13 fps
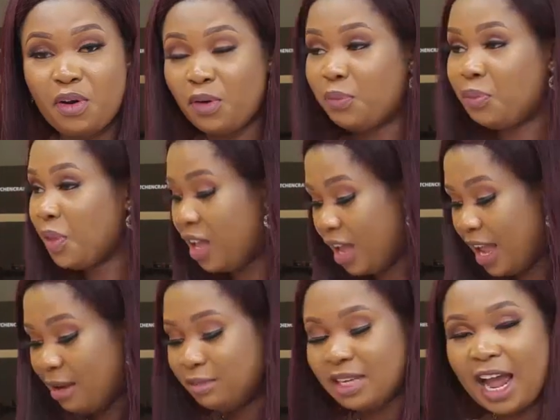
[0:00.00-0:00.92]
your
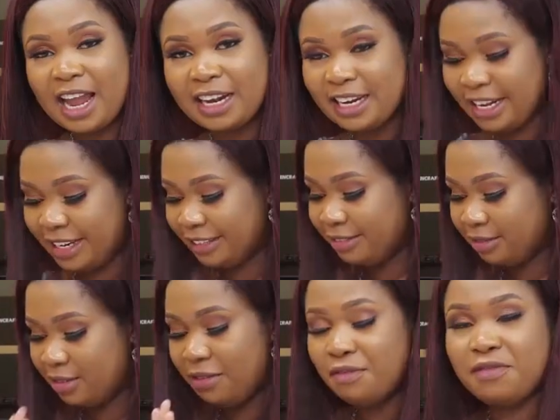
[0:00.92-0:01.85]
um, dining
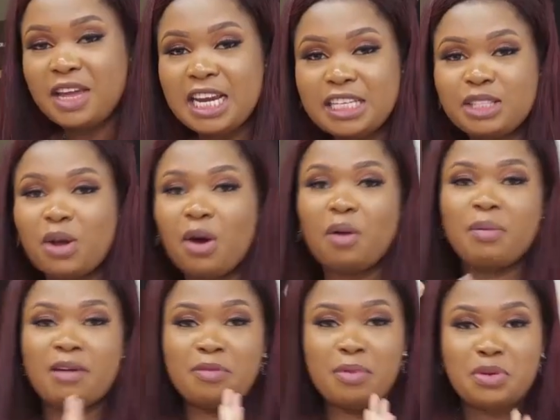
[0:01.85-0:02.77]
fill it
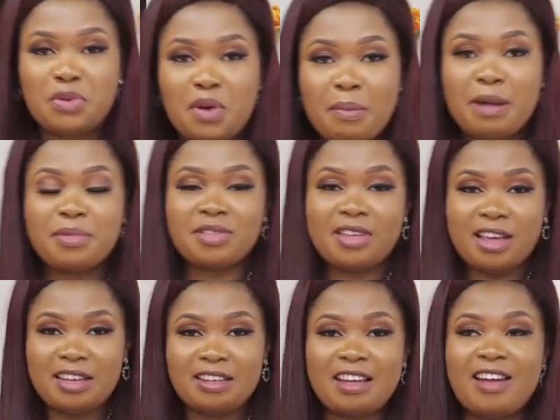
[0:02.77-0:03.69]
up. Everybody will come and be
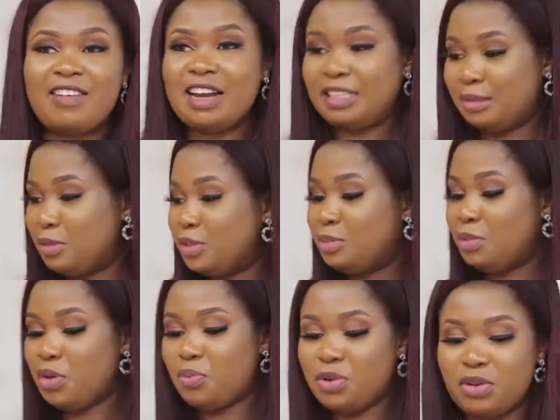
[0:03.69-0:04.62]
taking their rice small
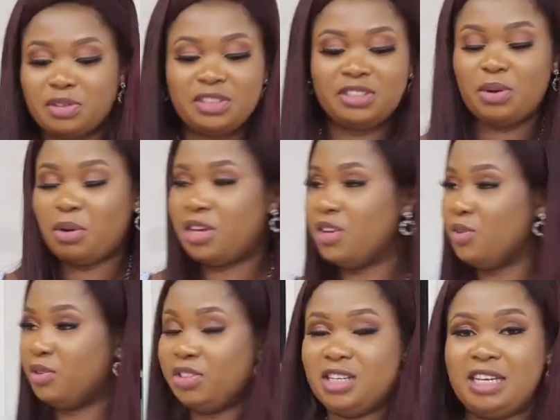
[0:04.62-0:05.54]
small. You put your
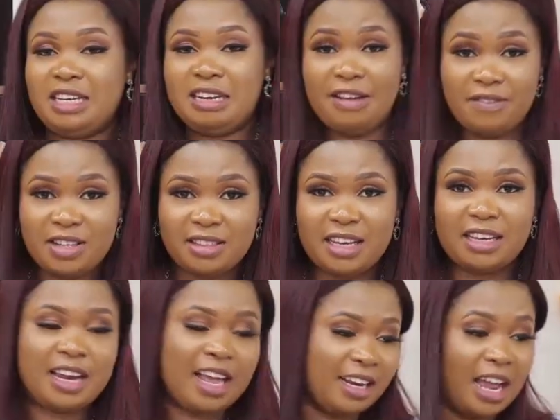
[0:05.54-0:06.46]
turkey, your chicken,
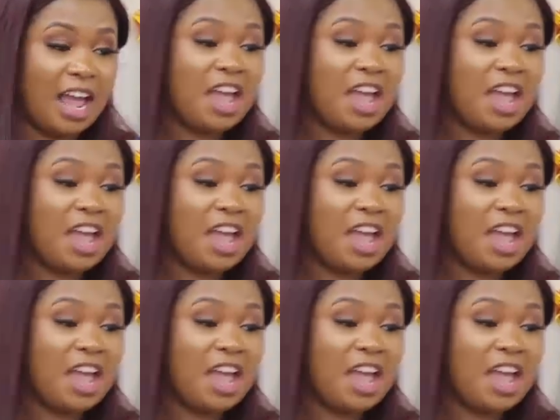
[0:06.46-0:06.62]
everything like